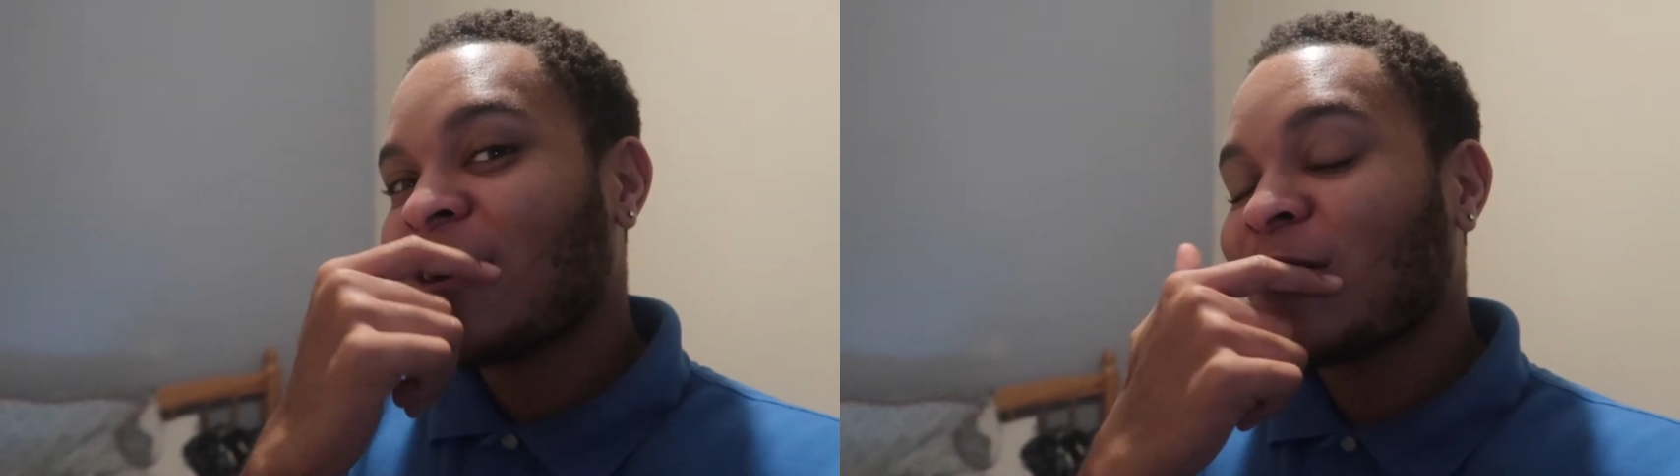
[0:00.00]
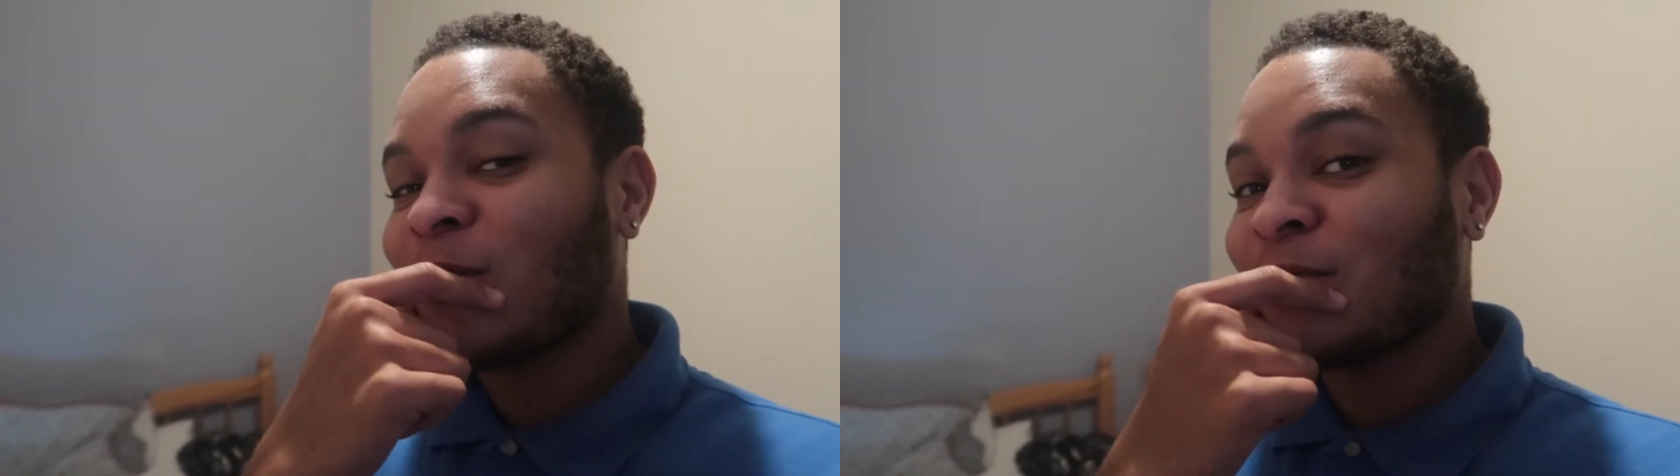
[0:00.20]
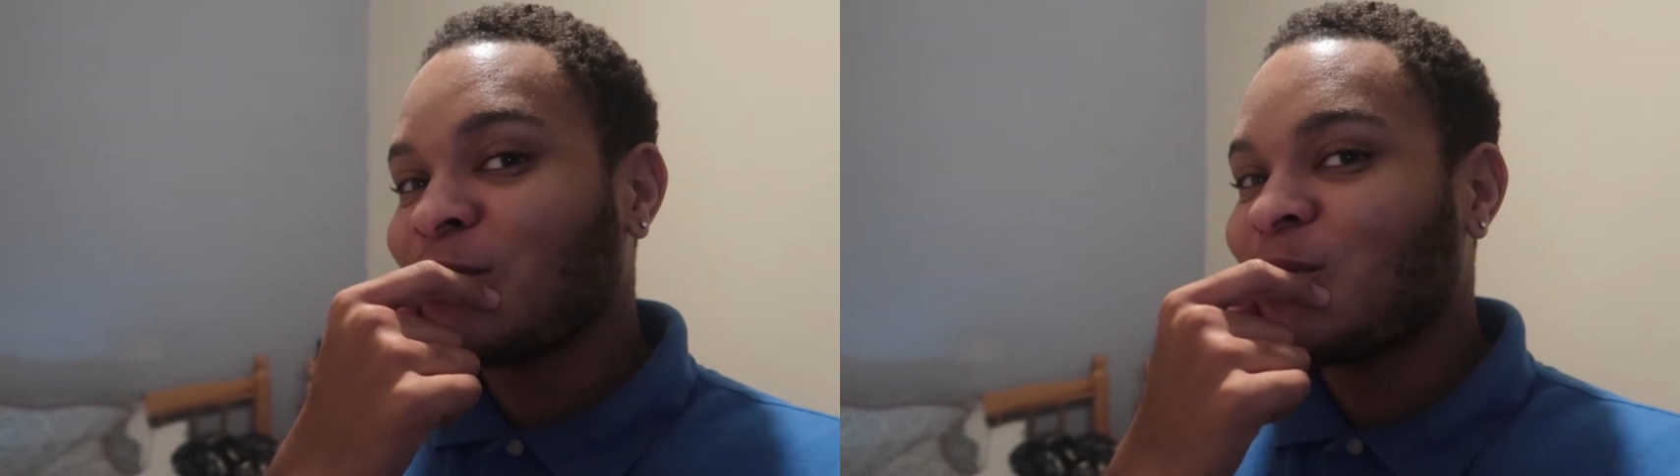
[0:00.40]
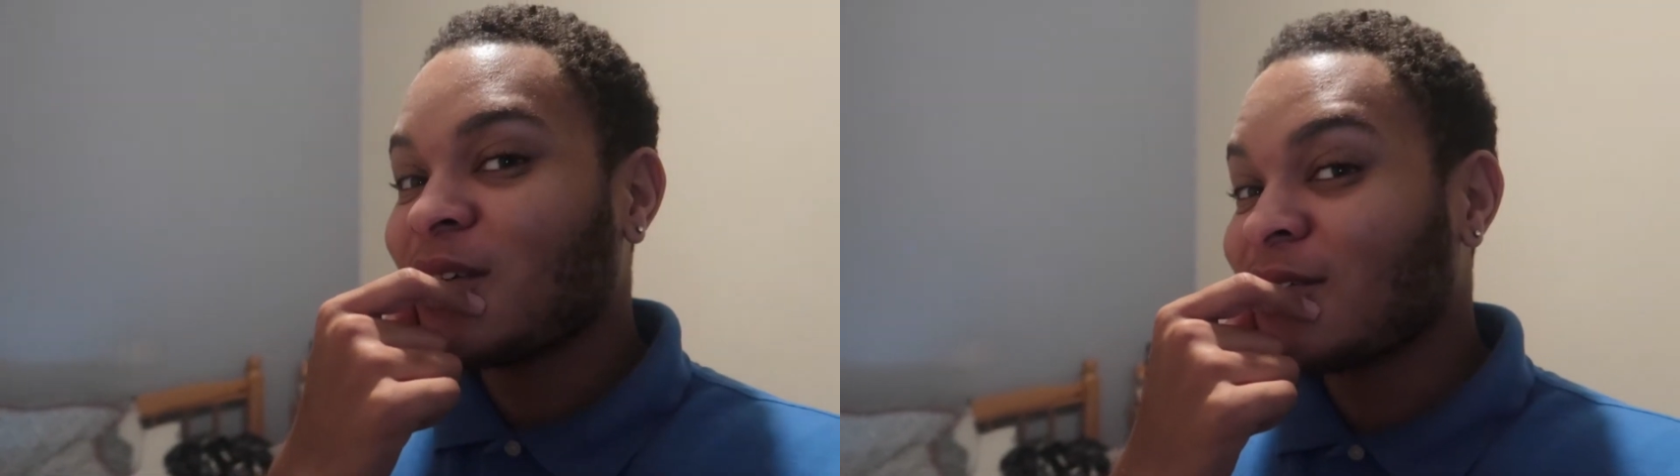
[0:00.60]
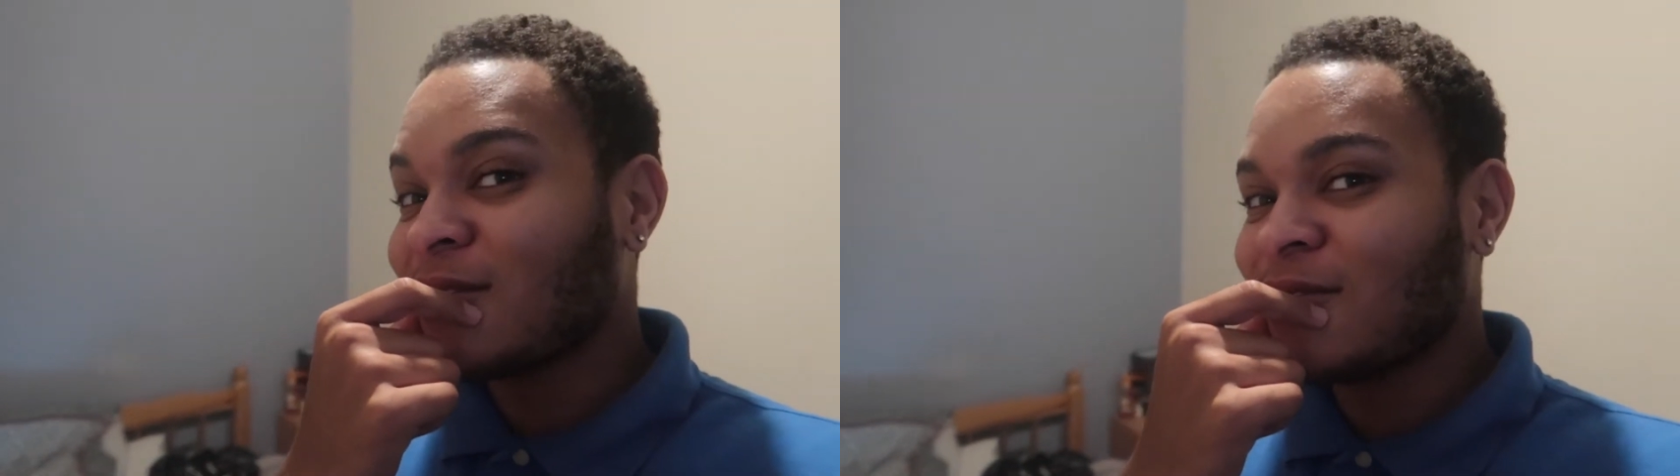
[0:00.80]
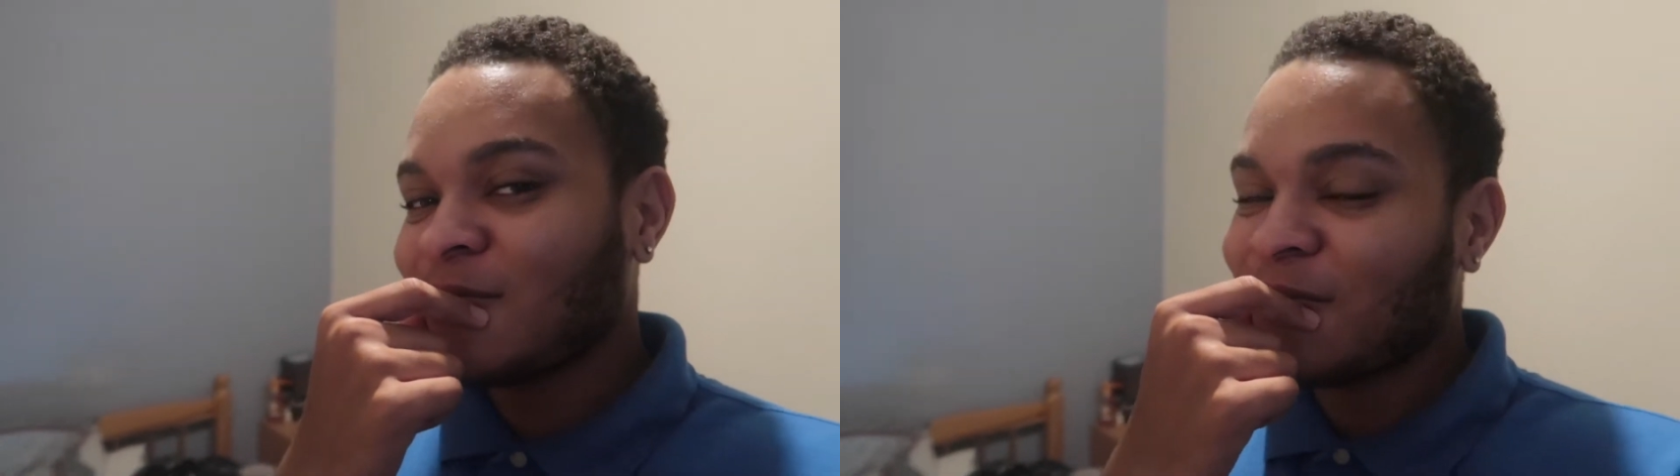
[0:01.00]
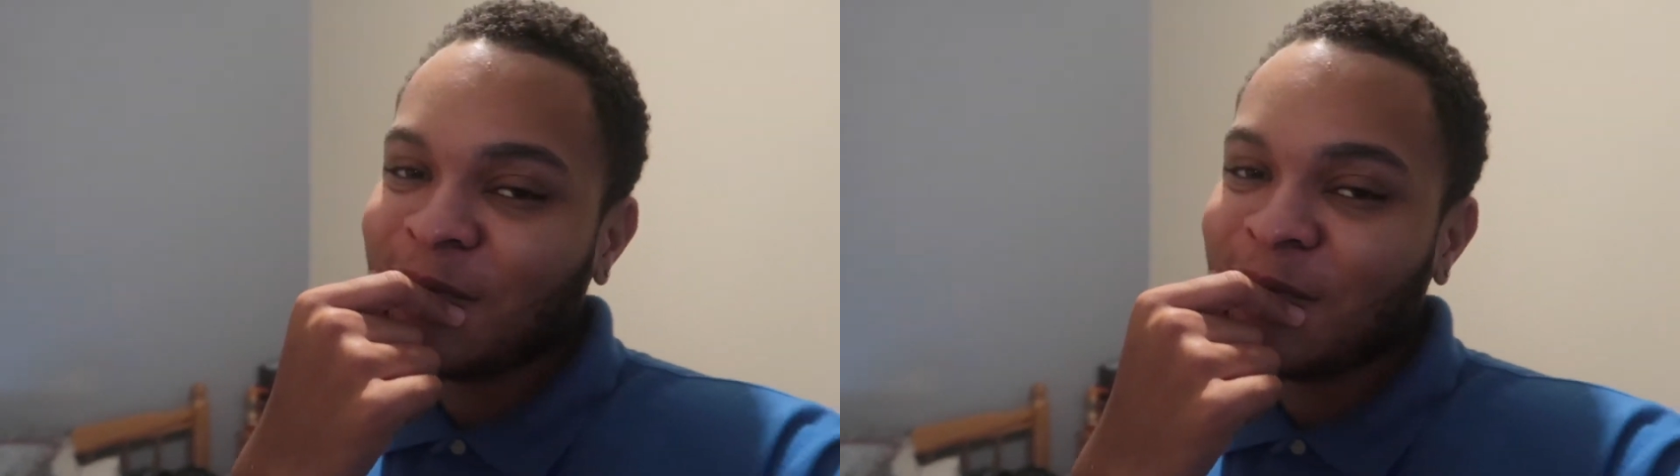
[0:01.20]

I got a few questions,